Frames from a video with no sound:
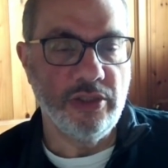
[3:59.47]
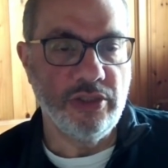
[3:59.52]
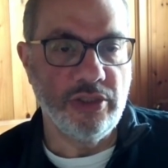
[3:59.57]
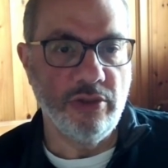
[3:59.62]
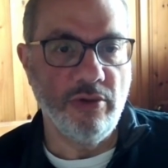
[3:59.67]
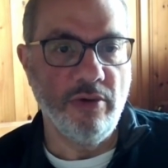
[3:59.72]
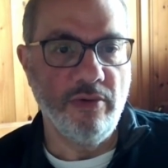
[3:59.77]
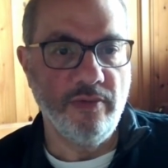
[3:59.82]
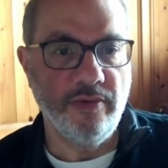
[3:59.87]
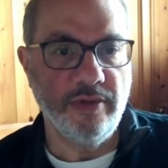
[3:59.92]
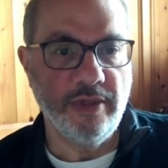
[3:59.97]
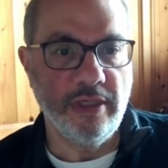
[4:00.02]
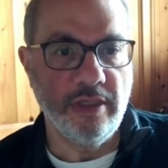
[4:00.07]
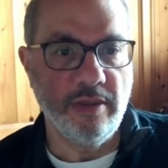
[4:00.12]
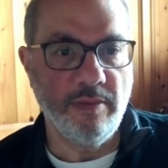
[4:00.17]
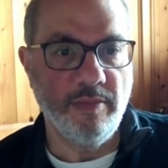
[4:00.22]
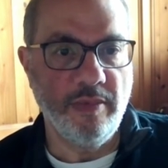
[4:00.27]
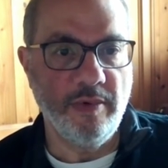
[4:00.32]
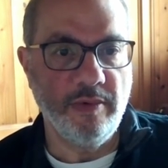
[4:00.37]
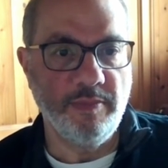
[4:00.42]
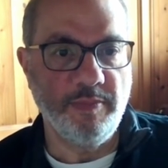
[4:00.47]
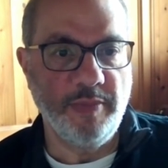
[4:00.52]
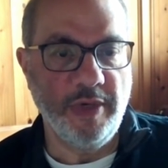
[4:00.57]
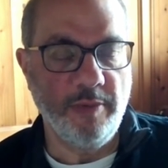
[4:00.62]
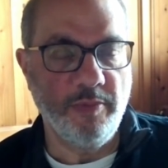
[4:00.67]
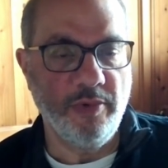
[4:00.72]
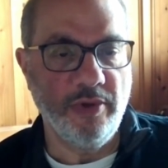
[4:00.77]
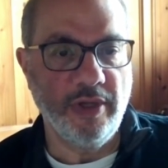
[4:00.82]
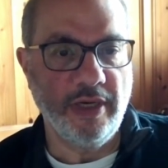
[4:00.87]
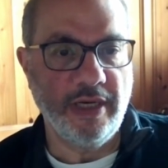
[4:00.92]
2 of the
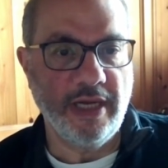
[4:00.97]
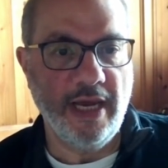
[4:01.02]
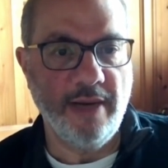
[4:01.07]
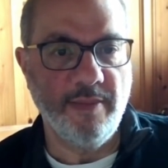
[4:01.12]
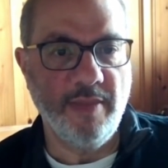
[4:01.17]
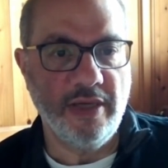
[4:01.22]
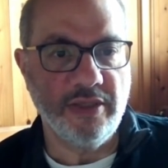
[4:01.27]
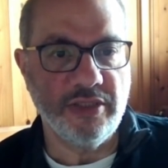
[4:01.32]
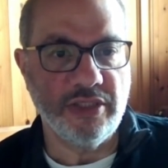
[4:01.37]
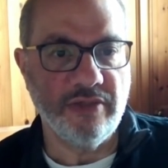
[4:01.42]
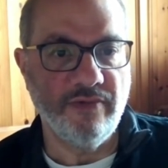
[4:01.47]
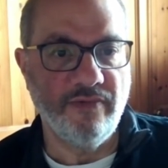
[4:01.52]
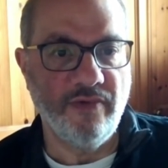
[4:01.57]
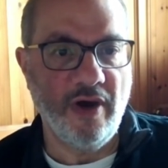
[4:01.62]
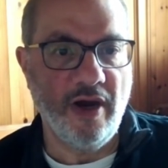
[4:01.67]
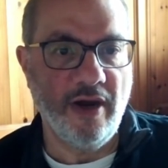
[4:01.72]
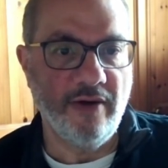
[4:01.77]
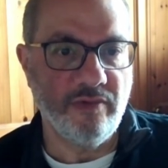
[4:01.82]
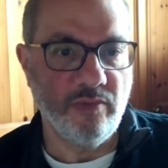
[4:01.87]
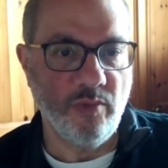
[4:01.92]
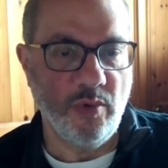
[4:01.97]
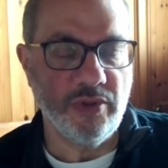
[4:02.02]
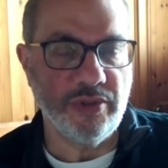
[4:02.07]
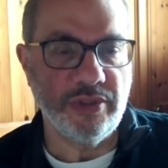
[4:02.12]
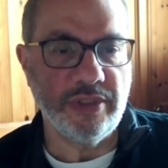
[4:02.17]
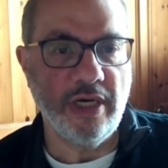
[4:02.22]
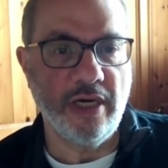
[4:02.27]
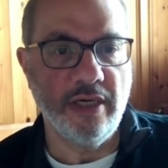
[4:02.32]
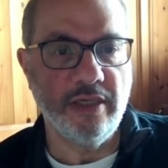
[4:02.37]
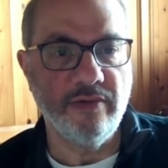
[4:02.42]
people that came out survived.
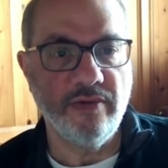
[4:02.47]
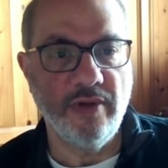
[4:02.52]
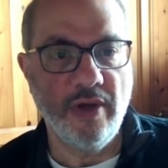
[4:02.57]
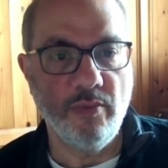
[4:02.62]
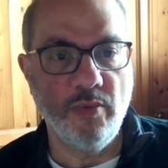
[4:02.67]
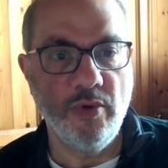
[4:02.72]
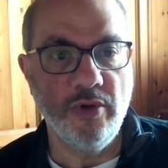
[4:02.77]
1 died of their